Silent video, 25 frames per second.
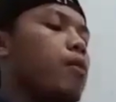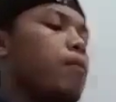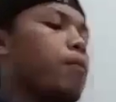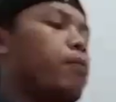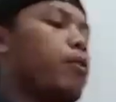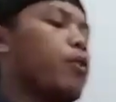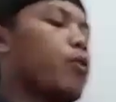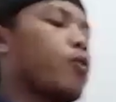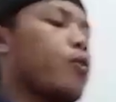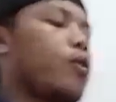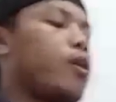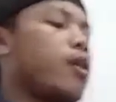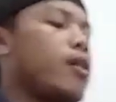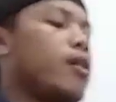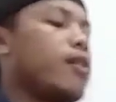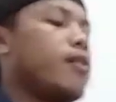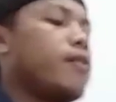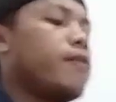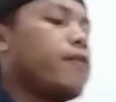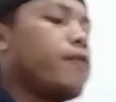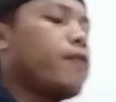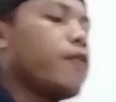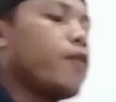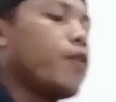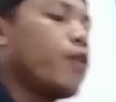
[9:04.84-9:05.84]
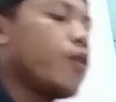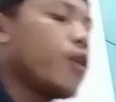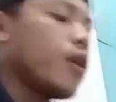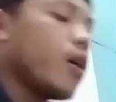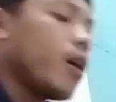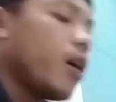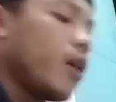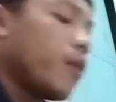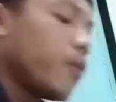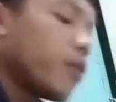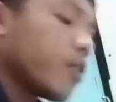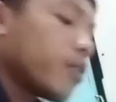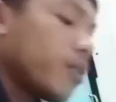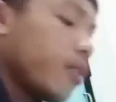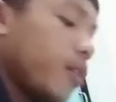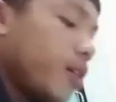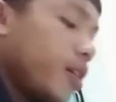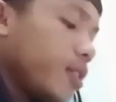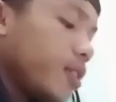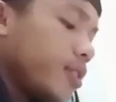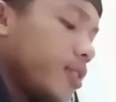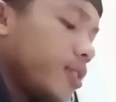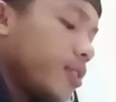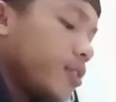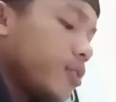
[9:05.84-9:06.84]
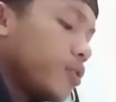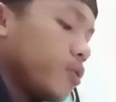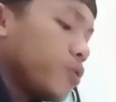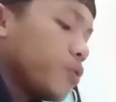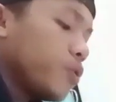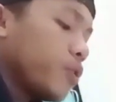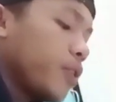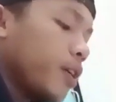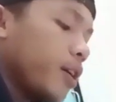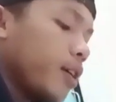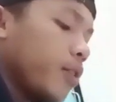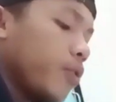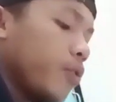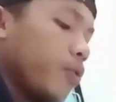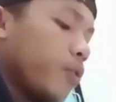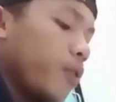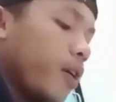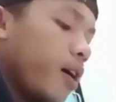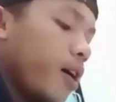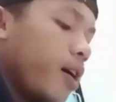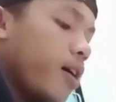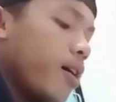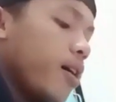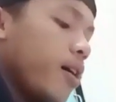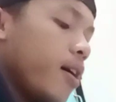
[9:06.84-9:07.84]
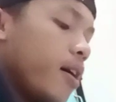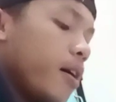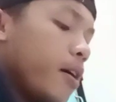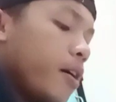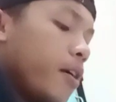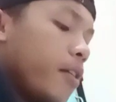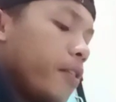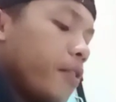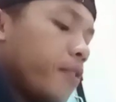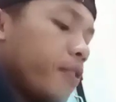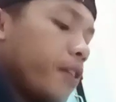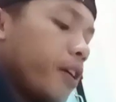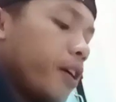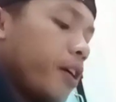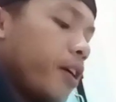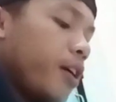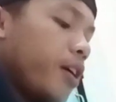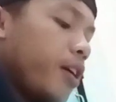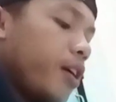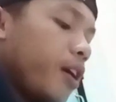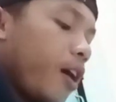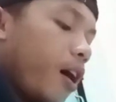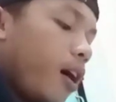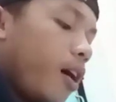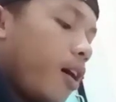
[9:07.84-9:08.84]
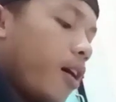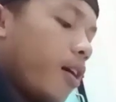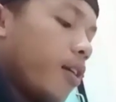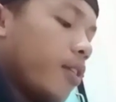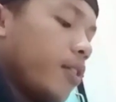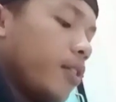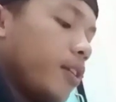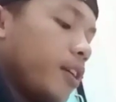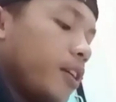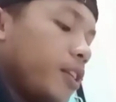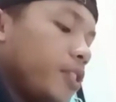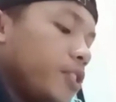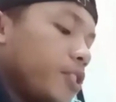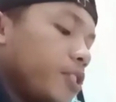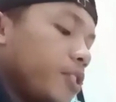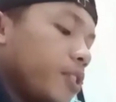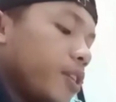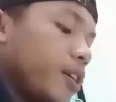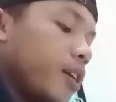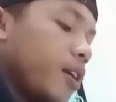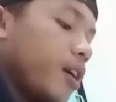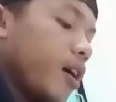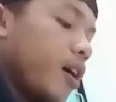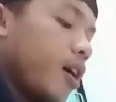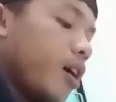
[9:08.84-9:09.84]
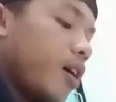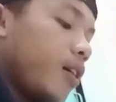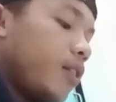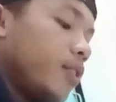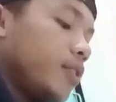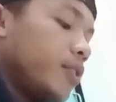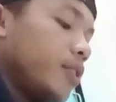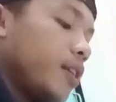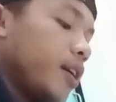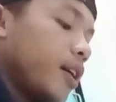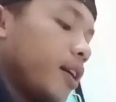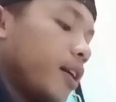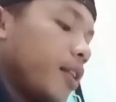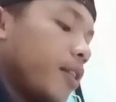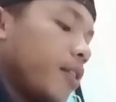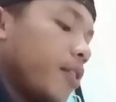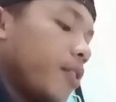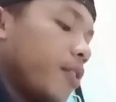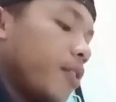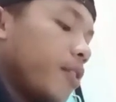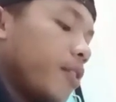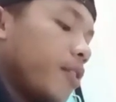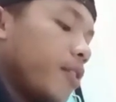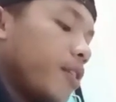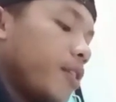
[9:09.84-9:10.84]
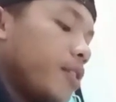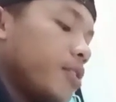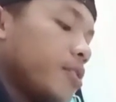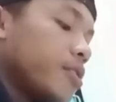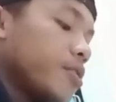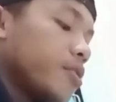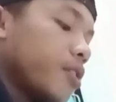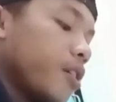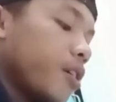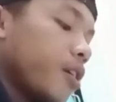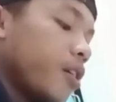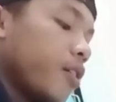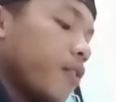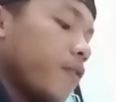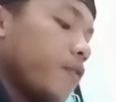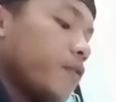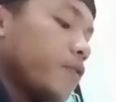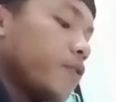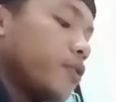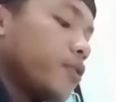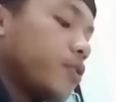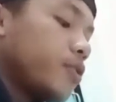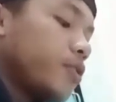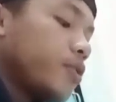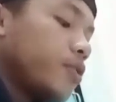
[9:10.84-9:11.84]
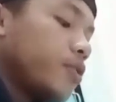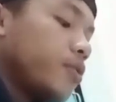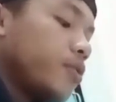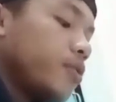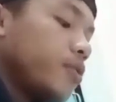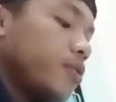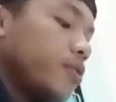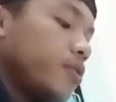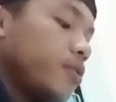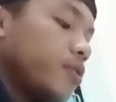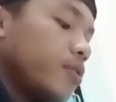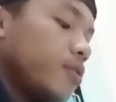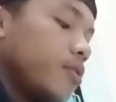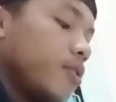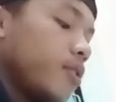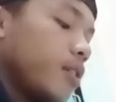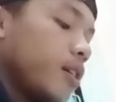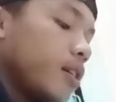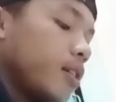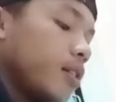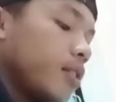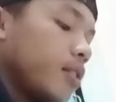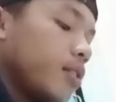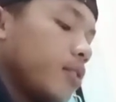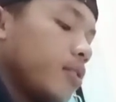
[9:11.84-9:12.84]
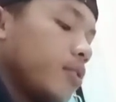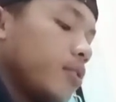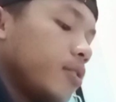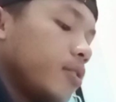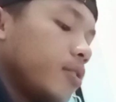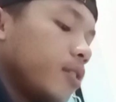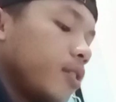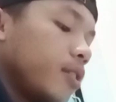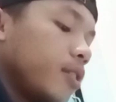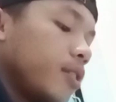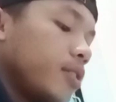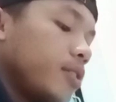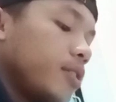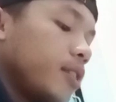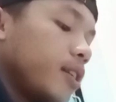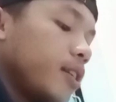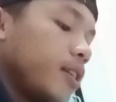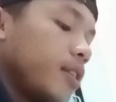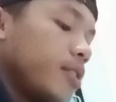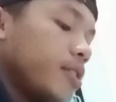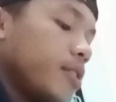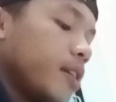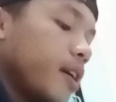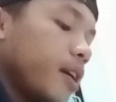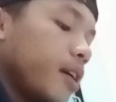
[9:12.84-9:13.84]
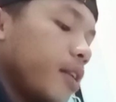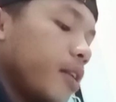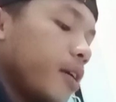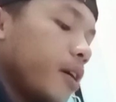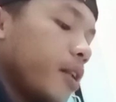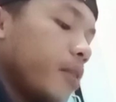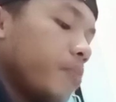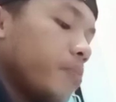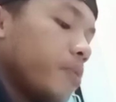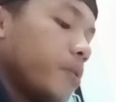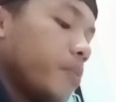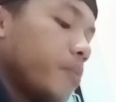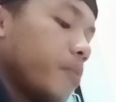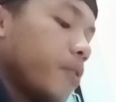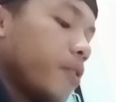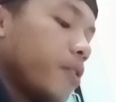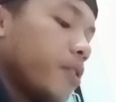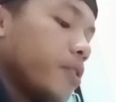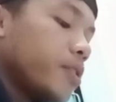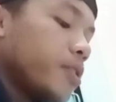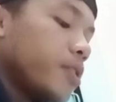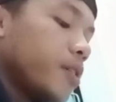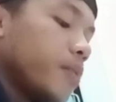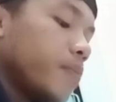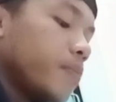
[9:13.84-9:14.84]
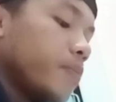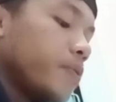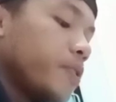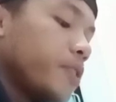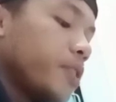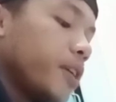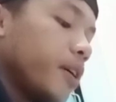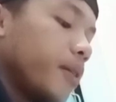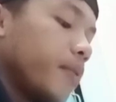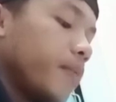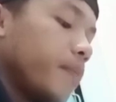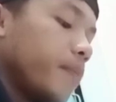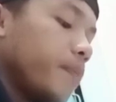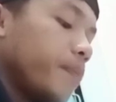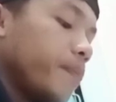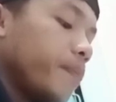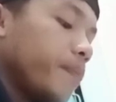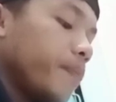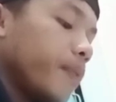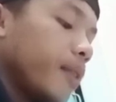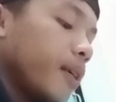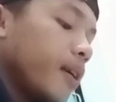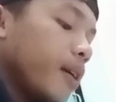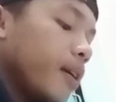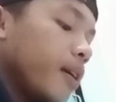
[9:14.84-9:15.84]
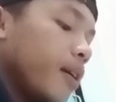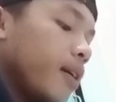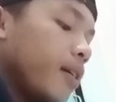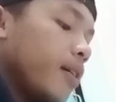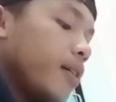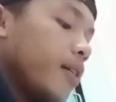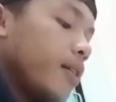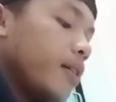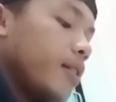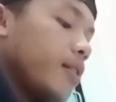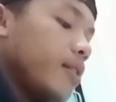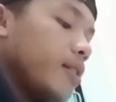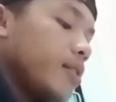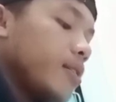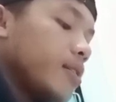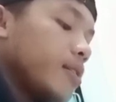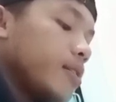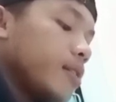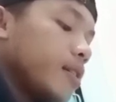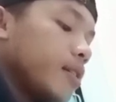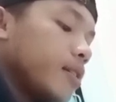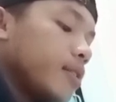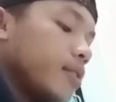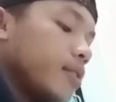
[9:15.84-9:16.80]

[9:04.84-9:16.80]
forward for our client to get what they are legally owed and deserve. The Dolly Dennis LLP Maritime Team has